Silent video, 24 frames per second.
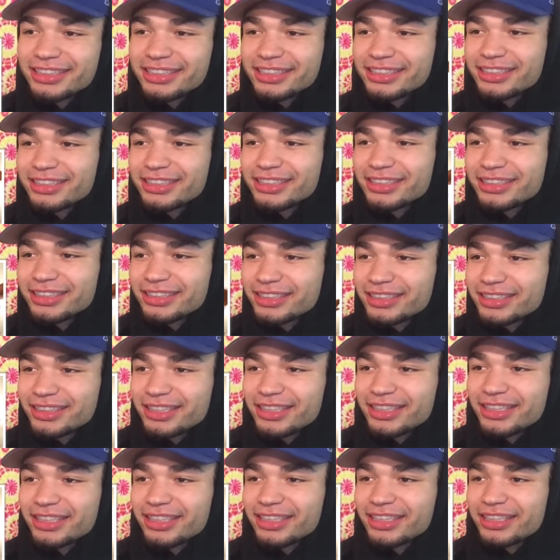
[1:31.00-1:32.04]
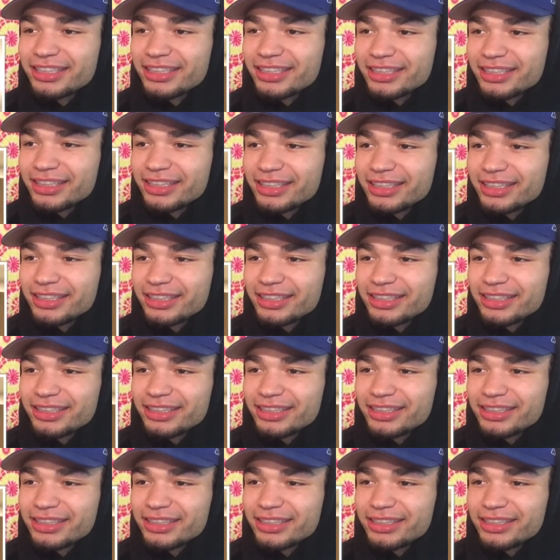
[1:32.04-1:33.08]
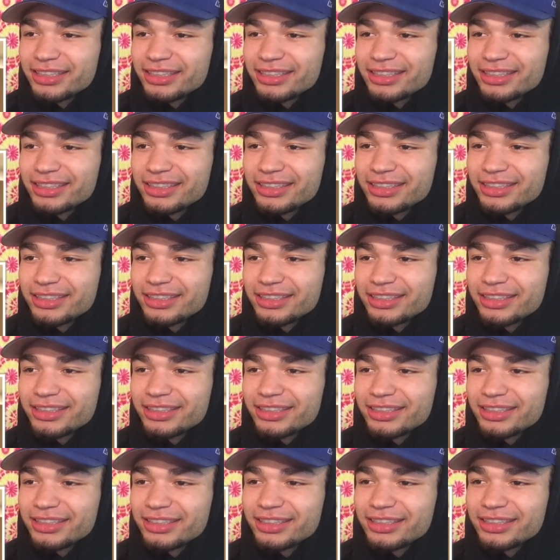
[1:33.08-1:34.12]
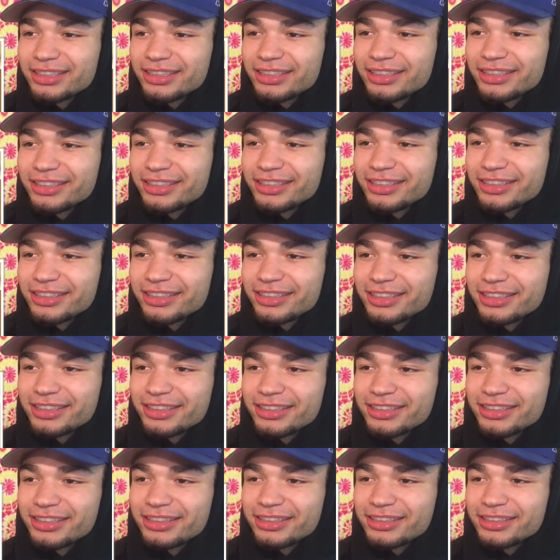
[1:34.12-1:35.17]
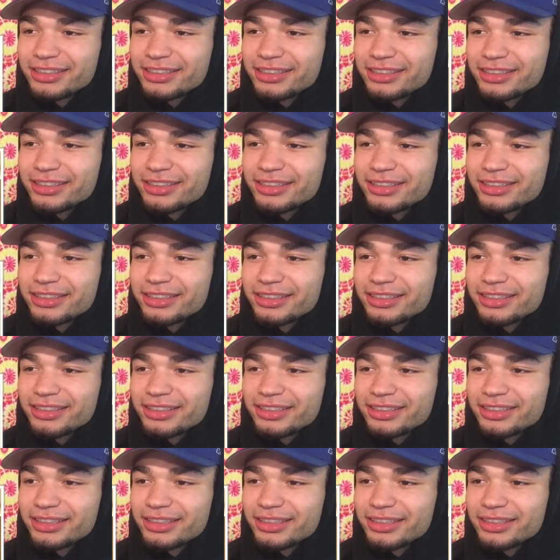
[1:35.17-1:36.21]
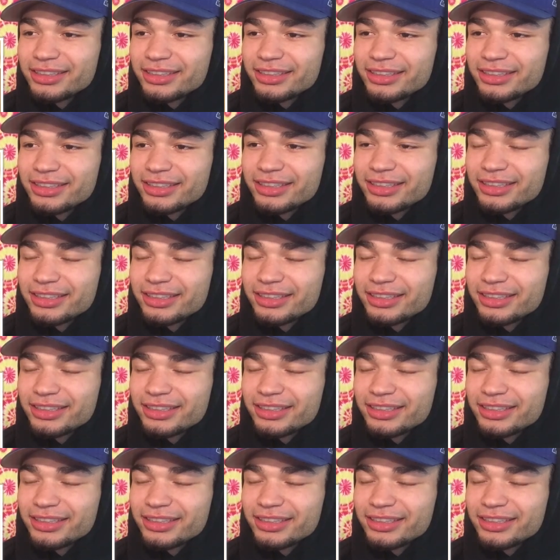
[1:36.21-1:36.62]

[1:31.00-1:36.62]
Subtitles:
(not speaking)